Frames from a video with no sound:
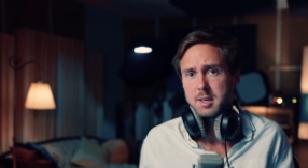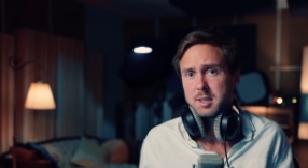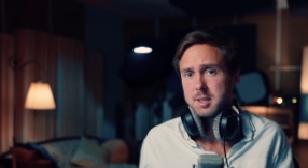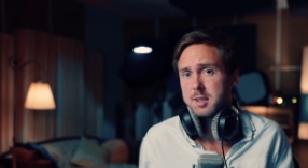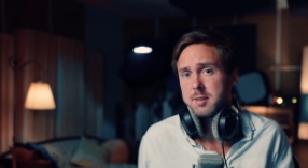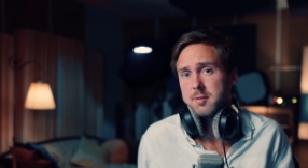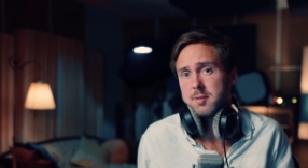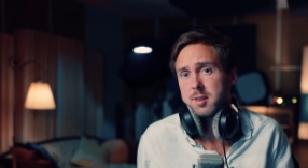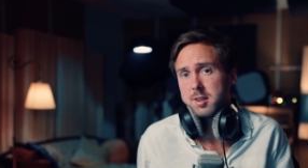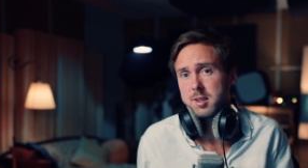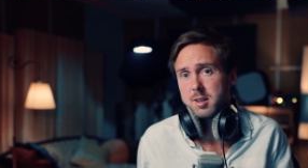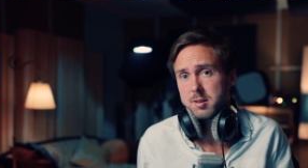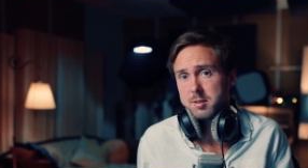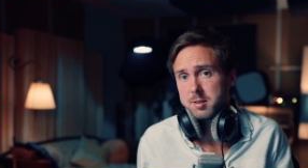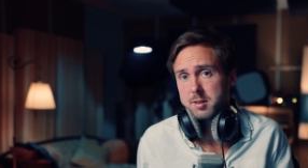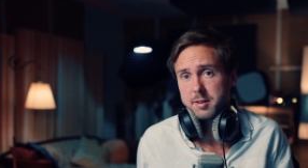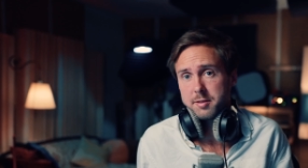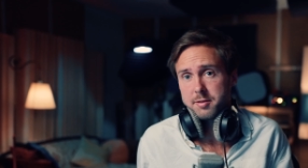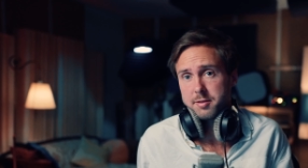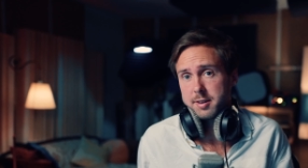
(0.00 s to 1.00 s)
Even though
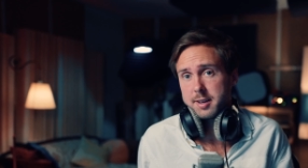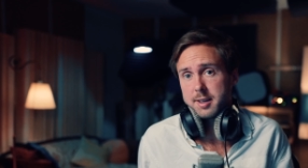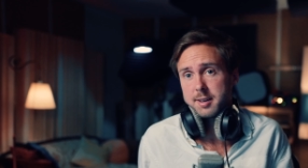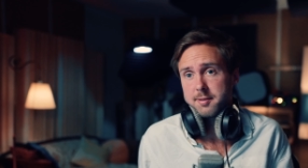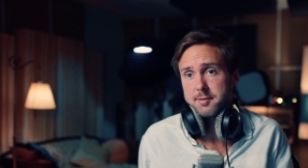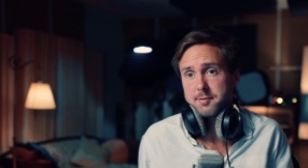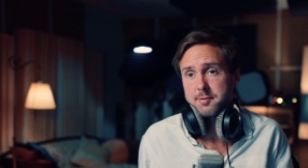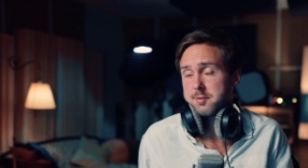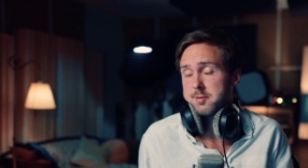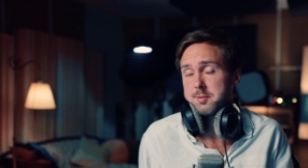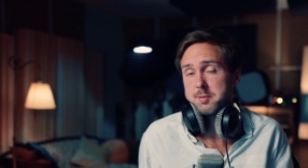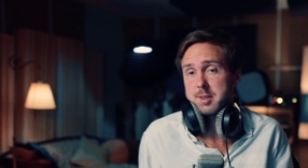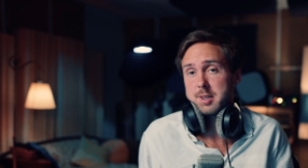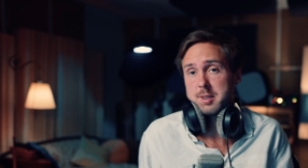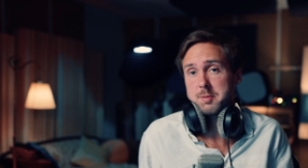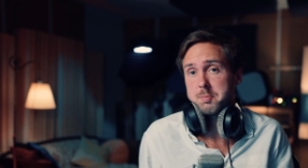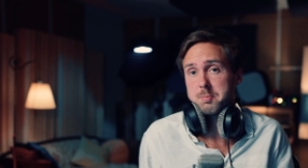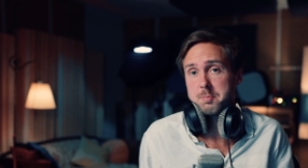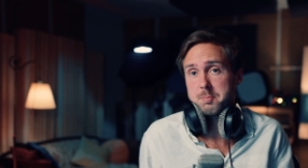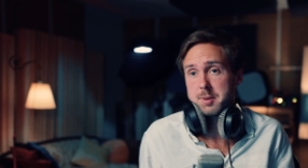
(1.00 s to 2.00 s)
you're afraid of it
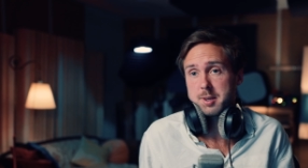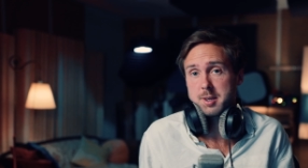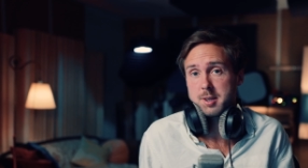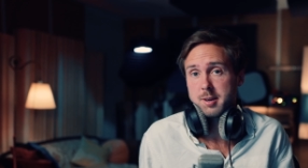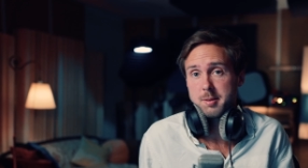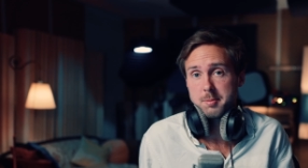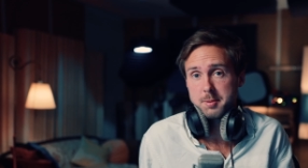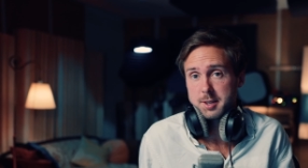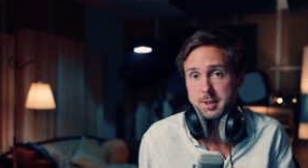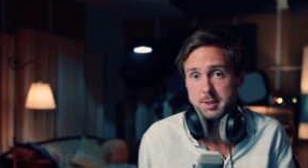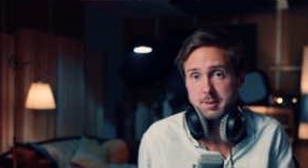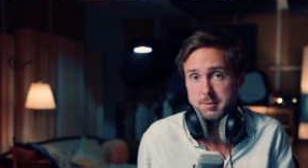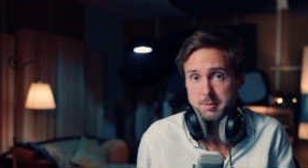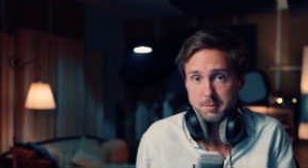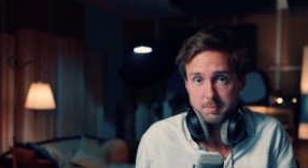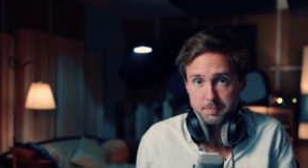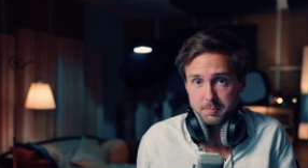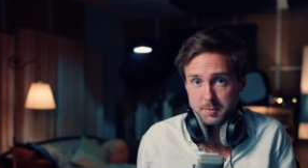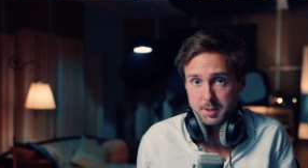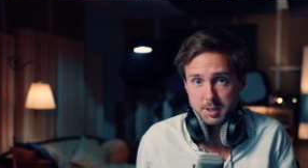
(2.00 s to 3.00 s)
becoming
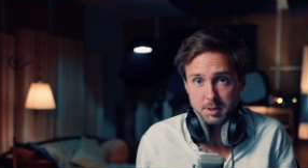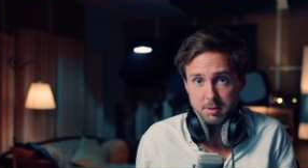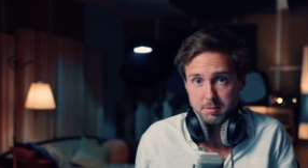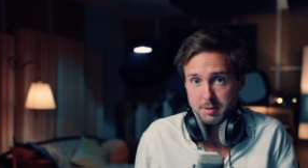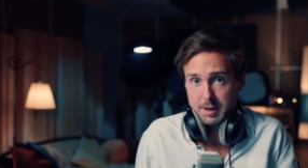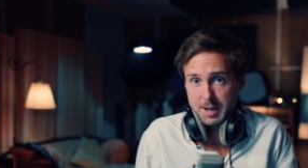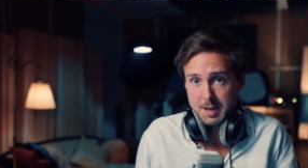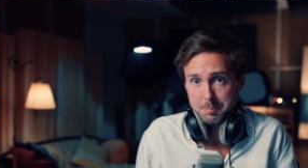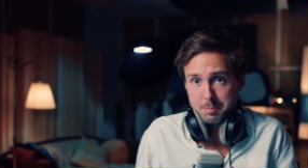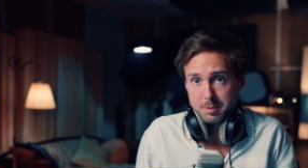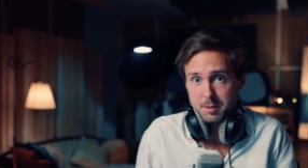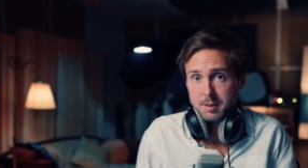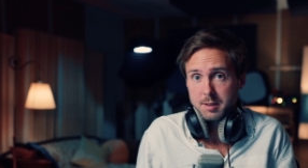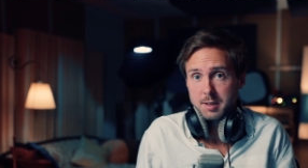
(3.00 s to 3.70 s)
crap,